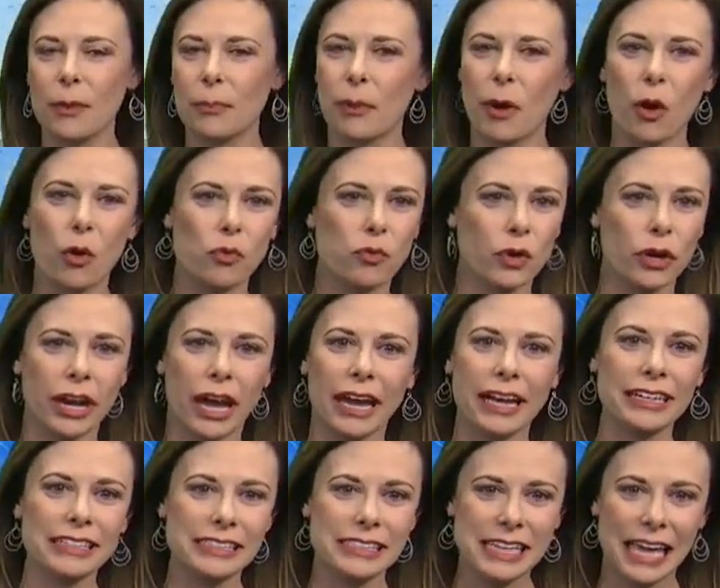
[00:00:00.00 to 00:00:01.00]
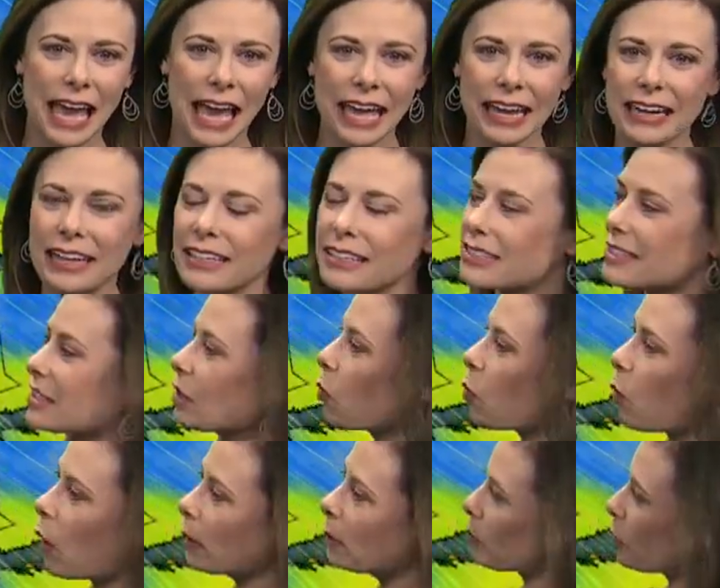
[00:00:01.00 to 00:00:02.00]
up overnight, and it's still
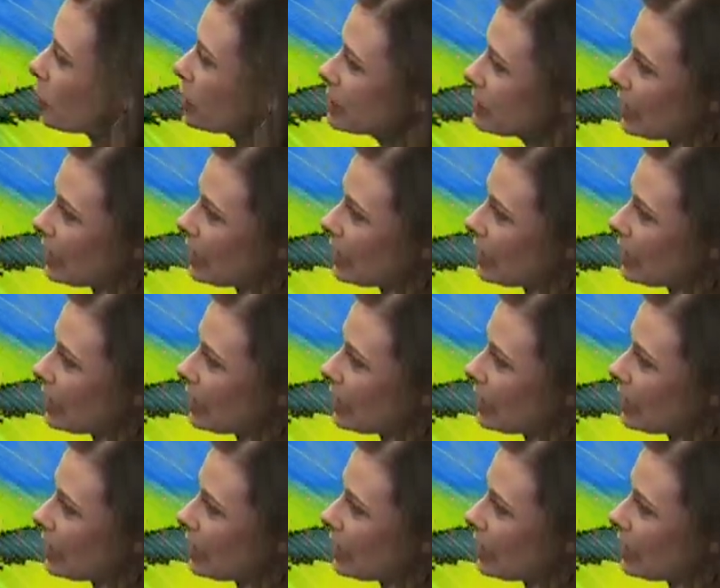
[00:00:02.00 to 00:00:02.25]
quite breezy